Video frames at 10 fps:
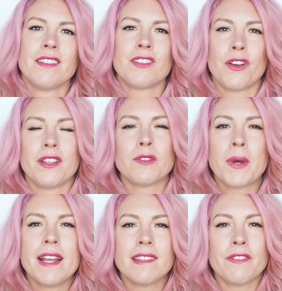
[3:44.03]
So there's
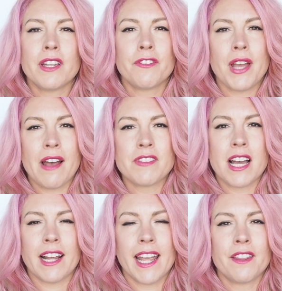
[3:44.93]
ways, even if you have
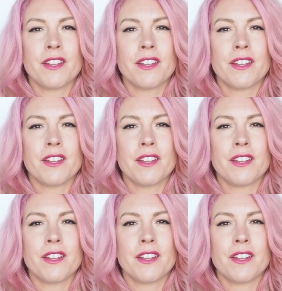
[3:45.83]
dark hair,